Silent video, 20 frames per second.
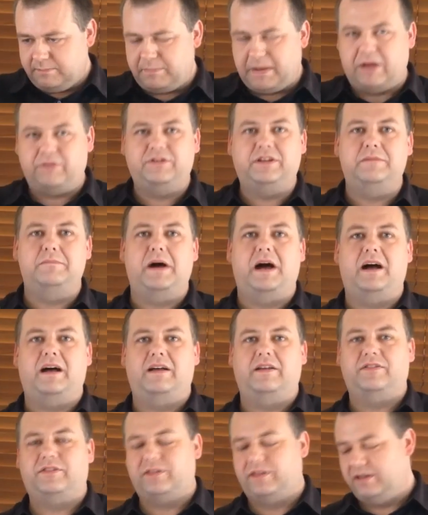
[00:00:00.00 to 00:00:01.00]
Bounty
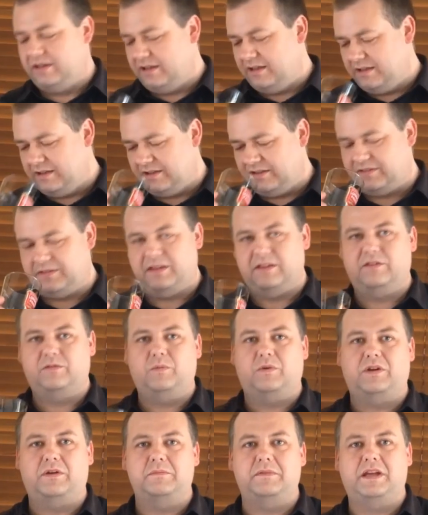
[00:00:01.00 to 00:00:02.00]
bars
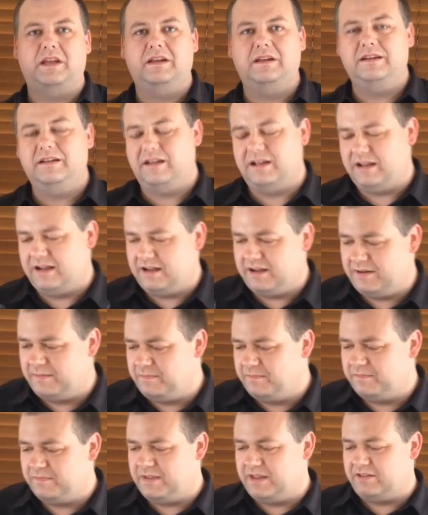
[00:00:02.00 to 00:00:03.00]
is what I'm getting.
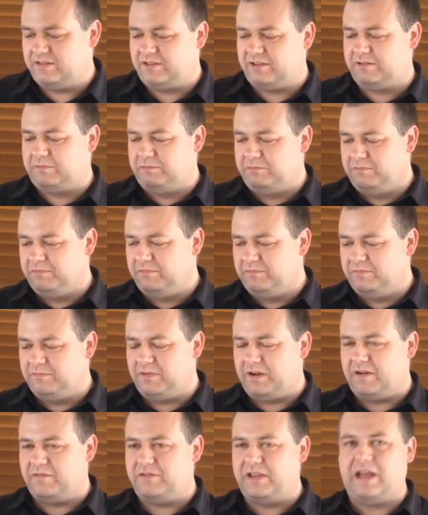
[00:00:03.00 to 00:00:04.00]

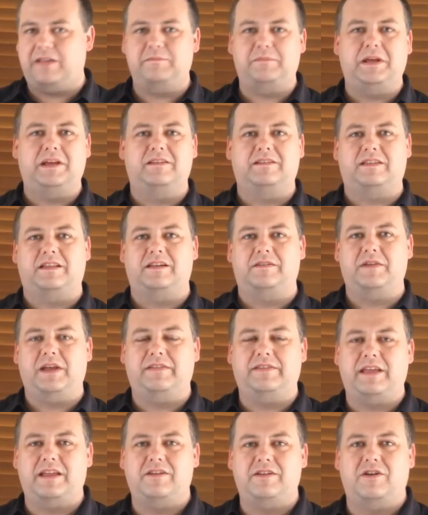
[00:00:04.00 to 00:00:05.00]
I've had beers that have
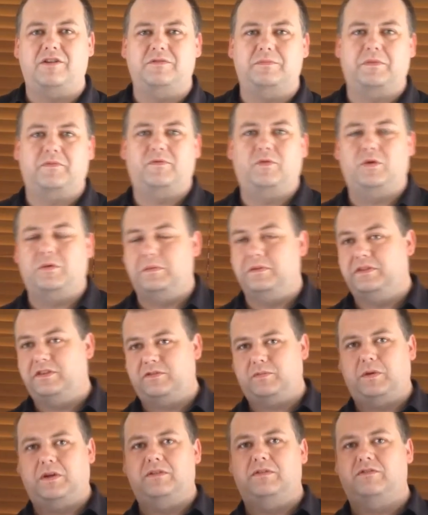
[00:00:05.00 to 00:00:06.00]
had that note before, but
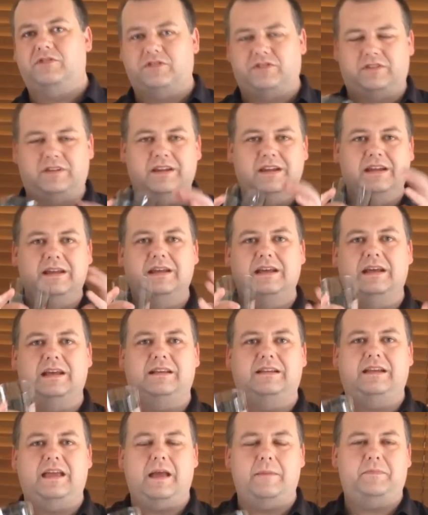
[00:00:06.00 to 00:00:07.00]
this one just
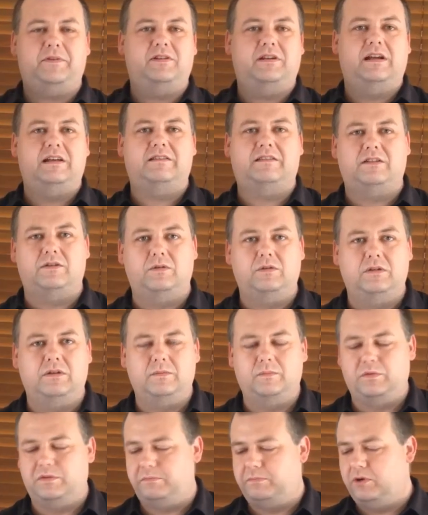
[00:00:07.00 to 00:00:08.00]
encapsulates it
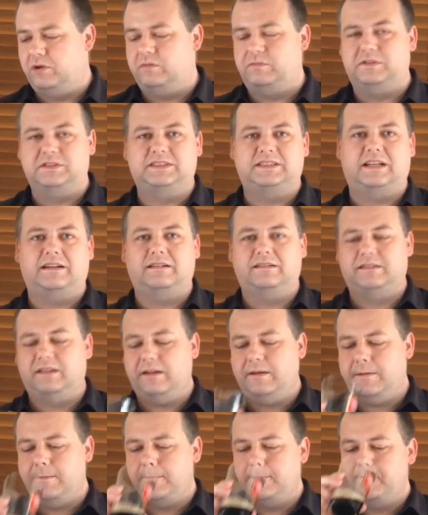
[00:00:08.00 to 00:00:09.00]
all with beautiful
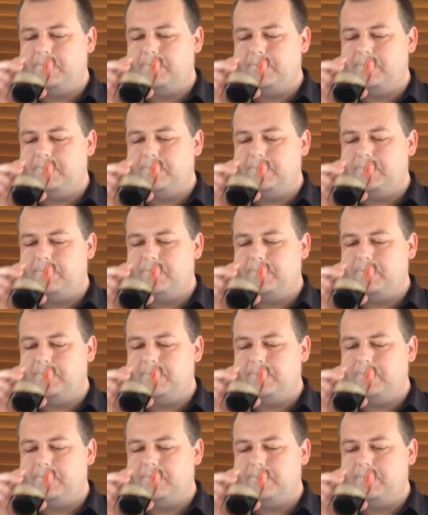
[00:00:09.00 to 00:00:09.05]
subtlety.